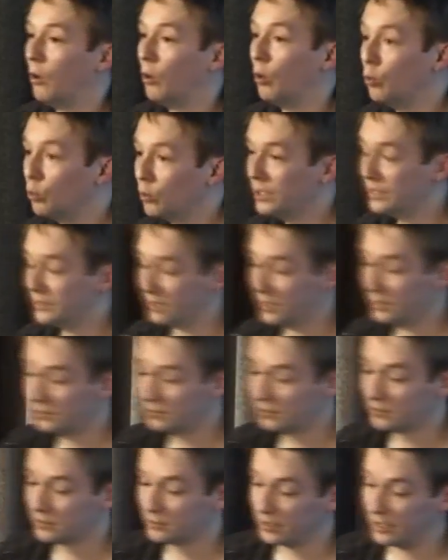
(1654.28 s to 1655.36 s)
All it
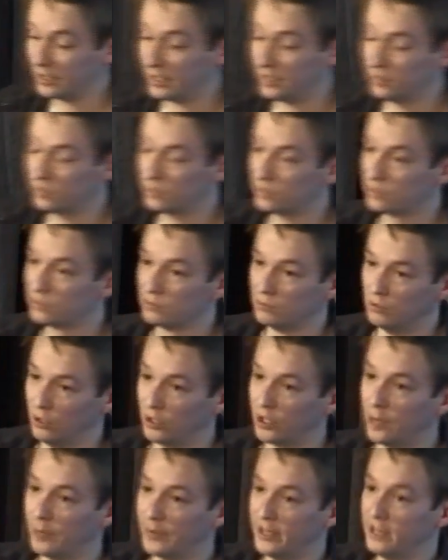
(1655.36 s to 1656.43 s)
does is
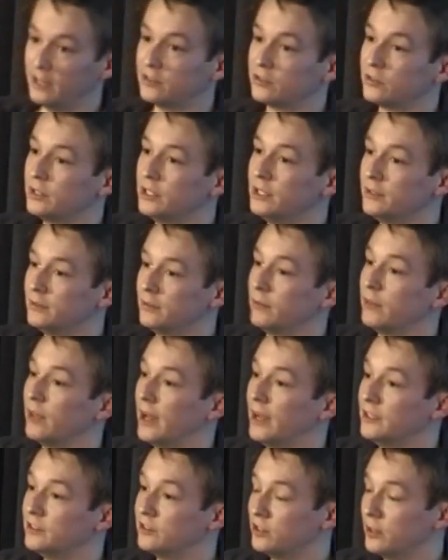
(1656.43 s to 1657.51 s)
look up in S3 that
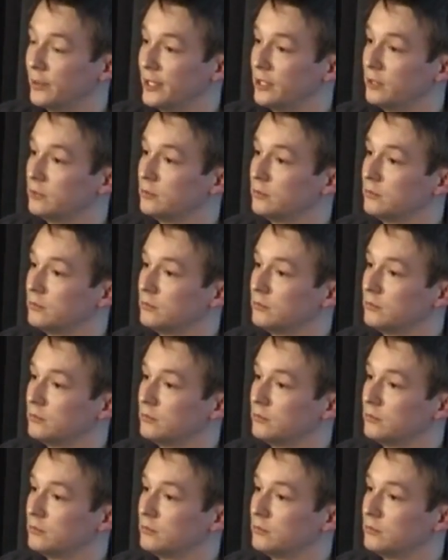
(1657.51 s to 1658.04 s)
HTML